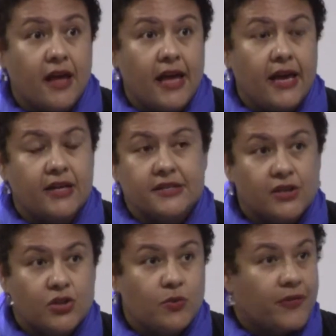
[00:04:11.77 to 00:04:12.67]
Uh, I could
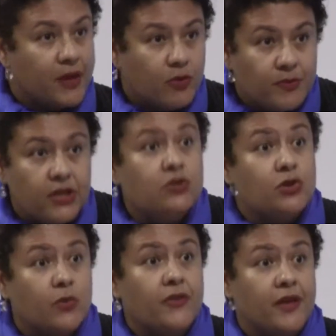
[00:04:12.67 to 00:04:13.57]
tell you what they would be, you
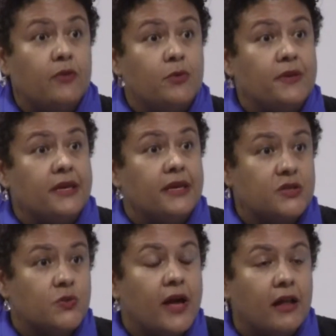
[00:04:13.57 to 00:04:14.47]
know what they would be
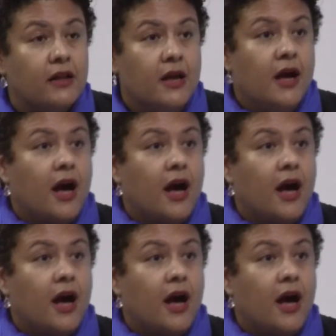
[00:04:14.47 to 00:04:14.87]
as well.